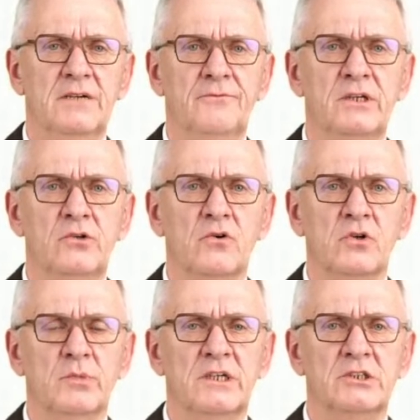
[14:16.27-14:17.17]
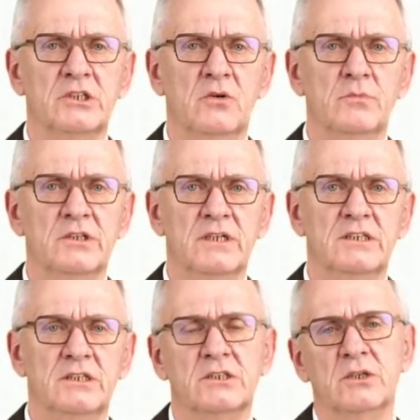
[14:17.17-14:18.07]
if we talk about
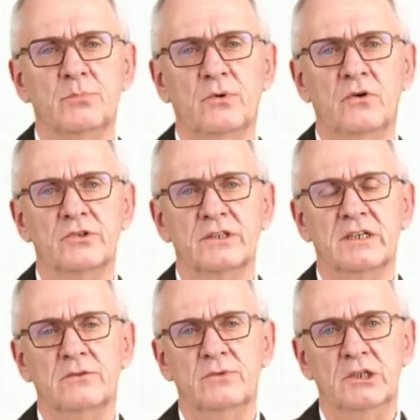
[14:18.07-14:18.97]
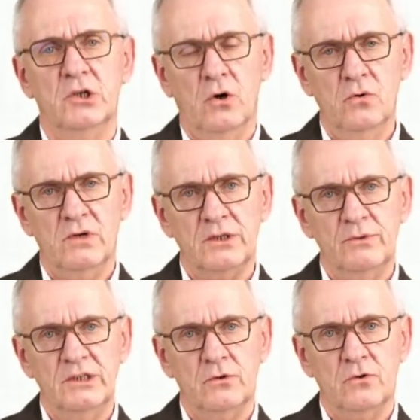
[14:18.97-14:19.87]
geometries, it's important that we know
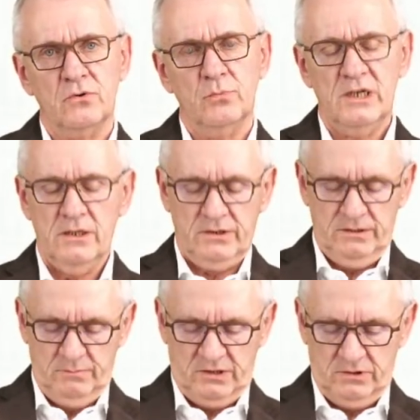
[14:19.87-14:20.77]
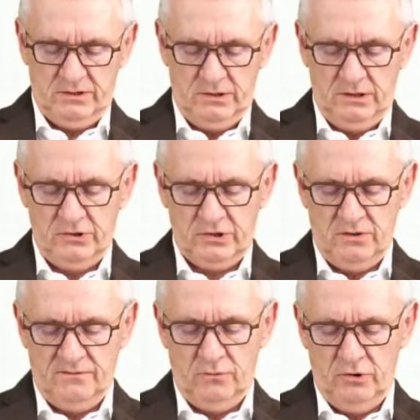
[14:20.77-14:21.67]
what we talk about, because lots
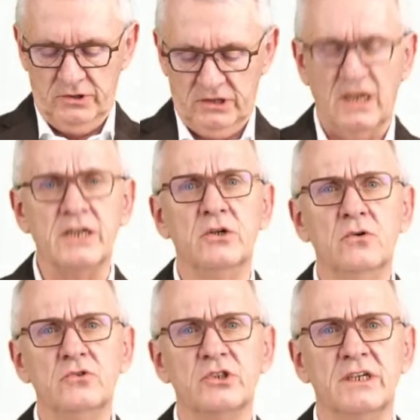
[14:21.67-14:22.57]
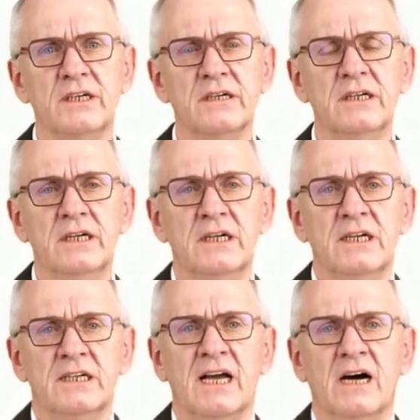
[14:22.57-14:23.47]
of words are used here.
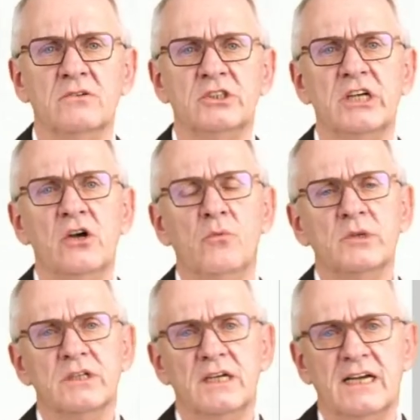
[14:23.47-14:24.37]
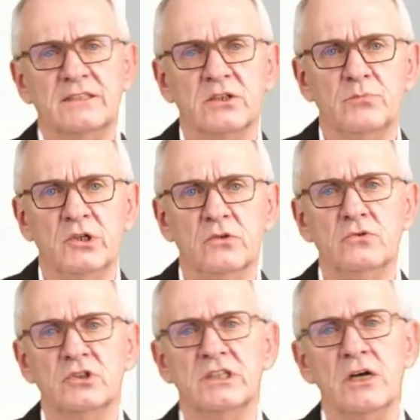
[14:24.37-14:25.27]
Now, geometry
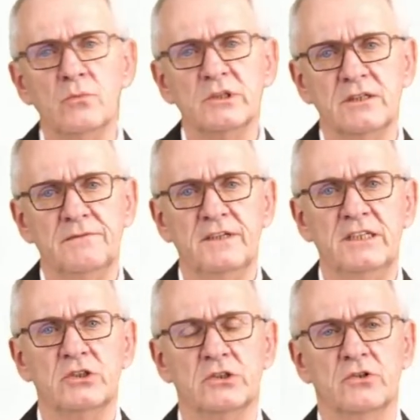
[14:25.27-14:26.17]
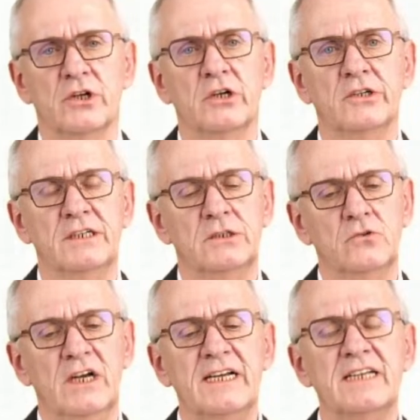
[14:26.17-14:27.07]
attributes, geometry features on a cutting
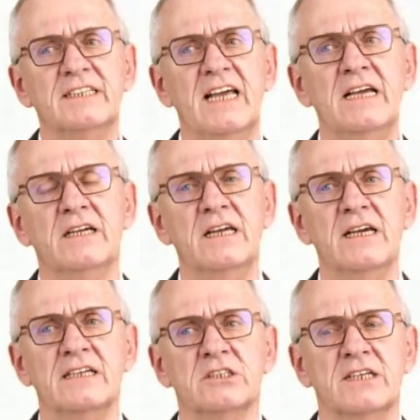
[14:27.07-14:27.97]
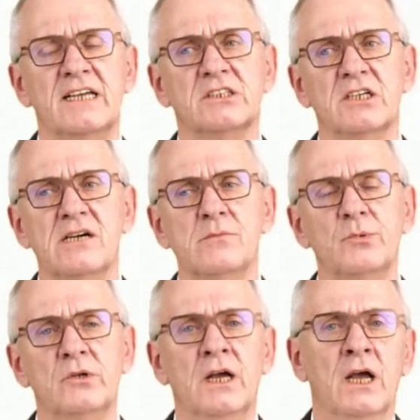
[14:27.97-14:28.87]
tool, and I take here as an
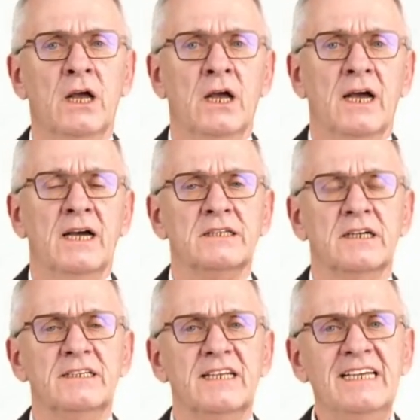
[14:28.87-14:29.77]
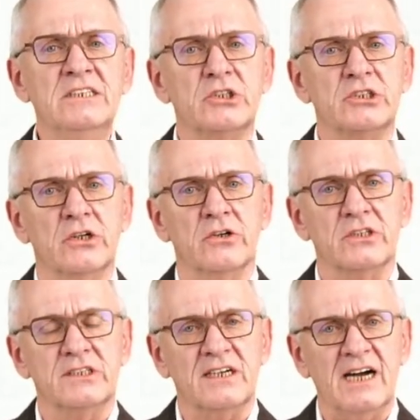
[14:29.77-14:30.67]
example an
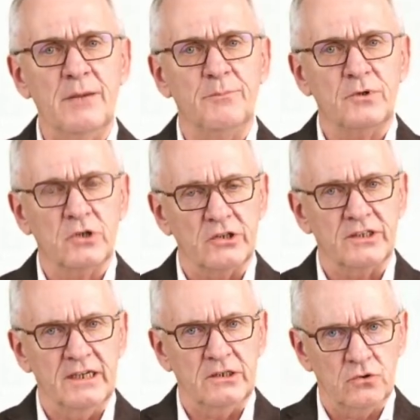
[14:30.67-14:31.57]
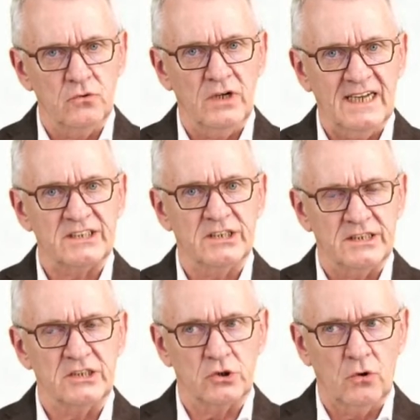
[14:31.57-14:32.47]
insert type cutting tool, as
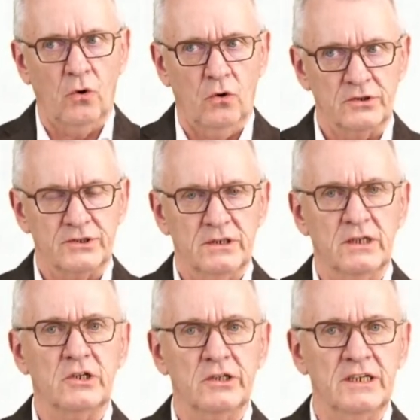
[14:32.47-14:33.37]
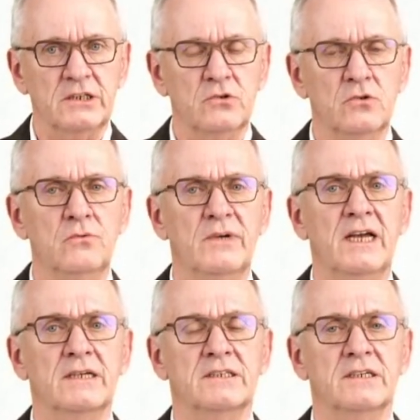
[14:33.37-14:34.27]
it is called. A cutting tool
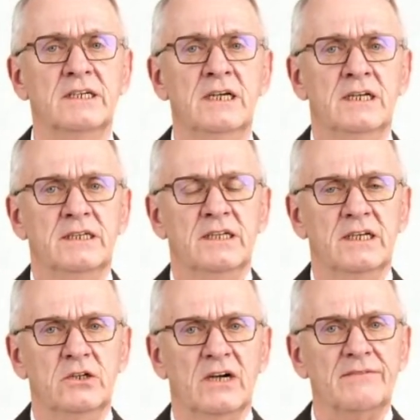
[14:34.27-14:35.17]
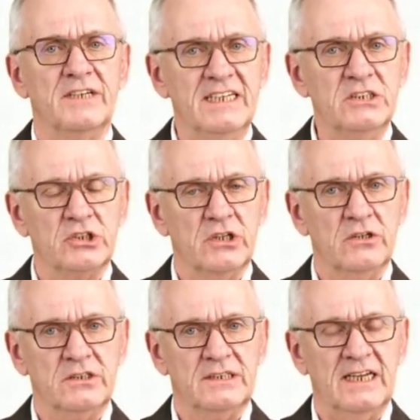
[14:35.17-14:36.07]
where you have an
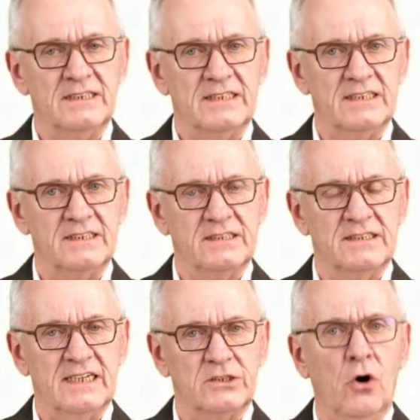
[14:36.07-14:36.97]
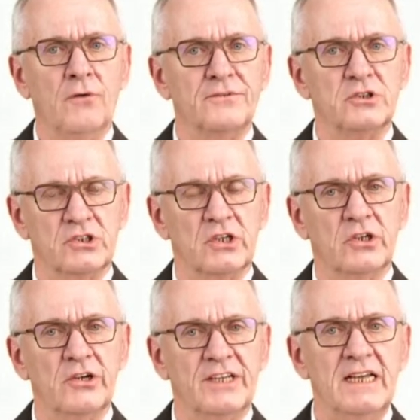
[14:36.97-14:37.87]
insert that offers the
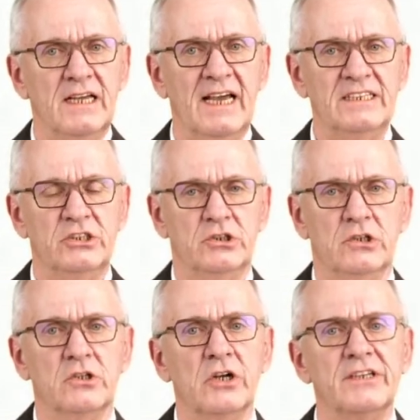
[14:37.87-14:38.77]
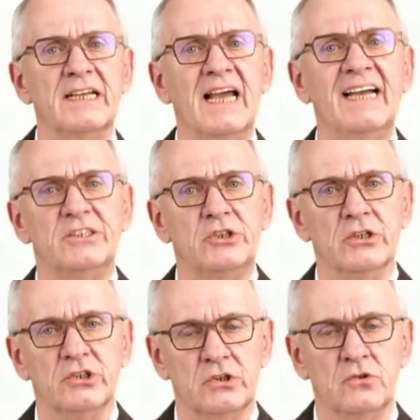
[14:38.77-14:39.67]
cutting
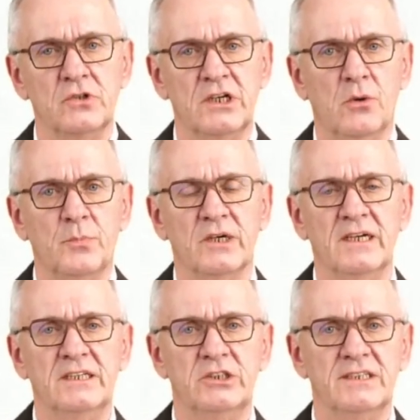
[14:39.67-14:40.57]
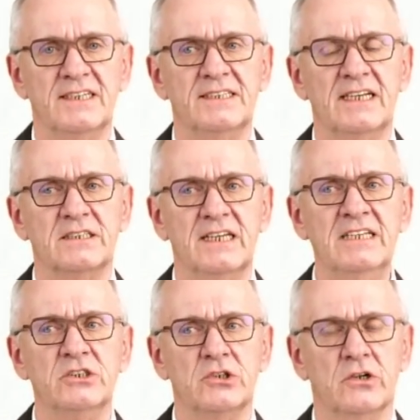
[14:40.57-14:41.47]
edges to the operation, and that
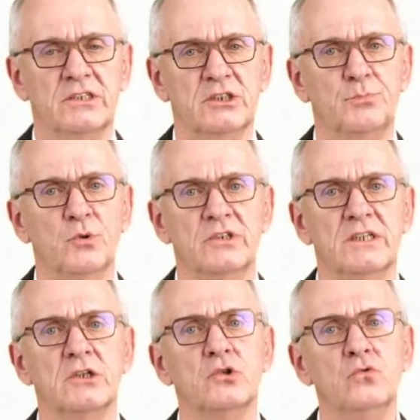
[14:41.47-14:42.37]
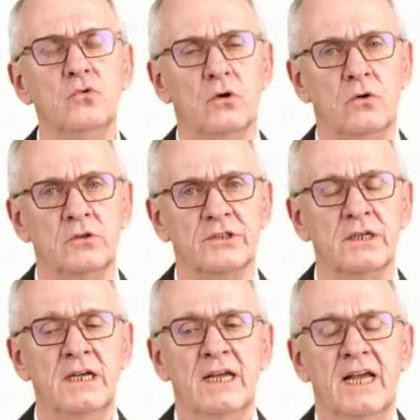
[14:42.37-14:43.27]
insert is put in a tool
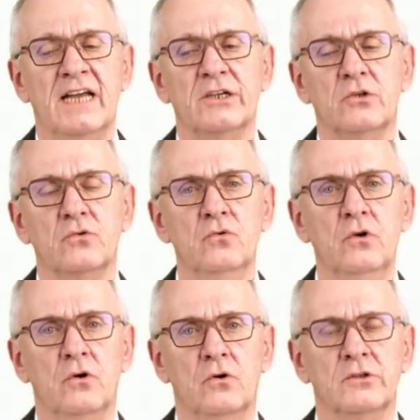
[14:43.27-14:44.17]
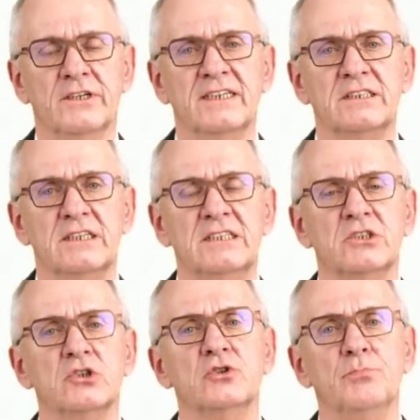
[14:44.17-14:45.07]
holder, and the tool holder is
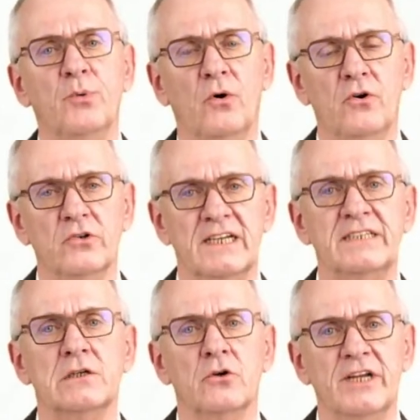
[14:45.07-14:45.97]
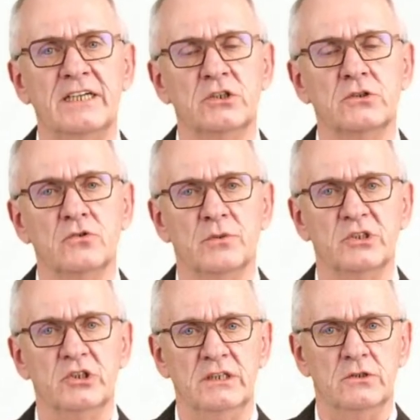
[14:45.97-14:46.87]
the support and the connection to the
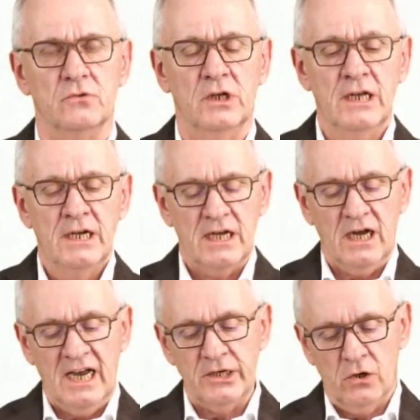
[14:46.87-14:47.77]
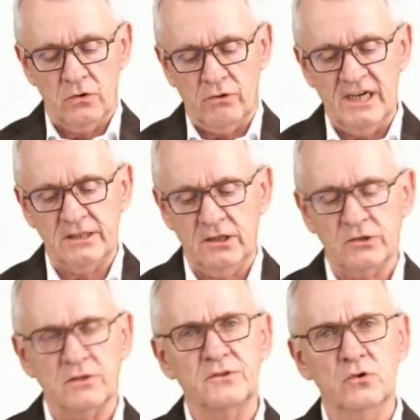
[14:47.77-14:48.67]
machine tool. Now, I know quite a
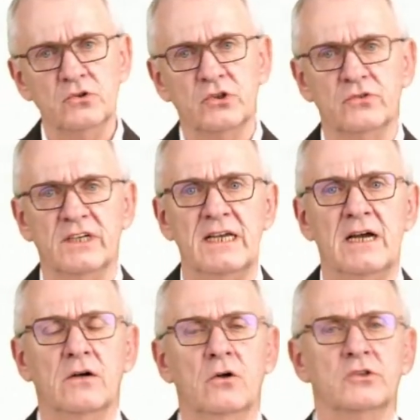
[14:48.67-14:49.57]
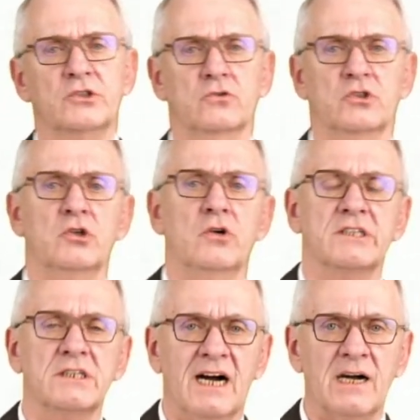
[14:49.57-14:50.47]
lot of tools today are also
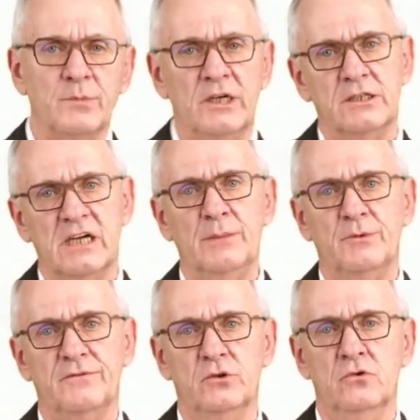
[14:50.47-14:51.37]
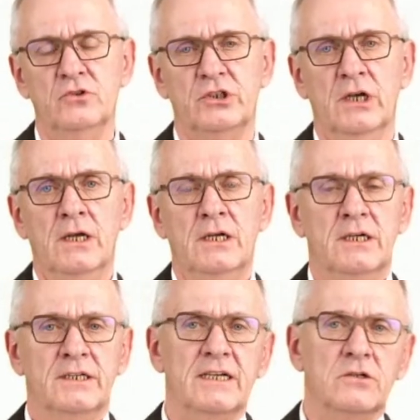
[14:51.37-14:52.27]
solid carbide type of tools.
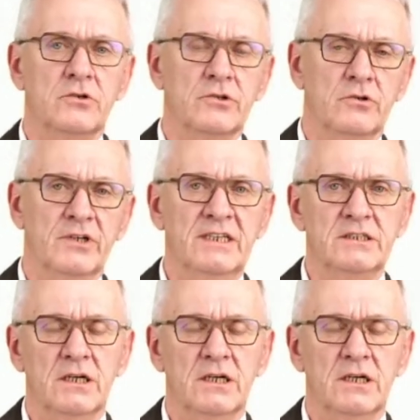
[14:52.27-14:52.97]
Think on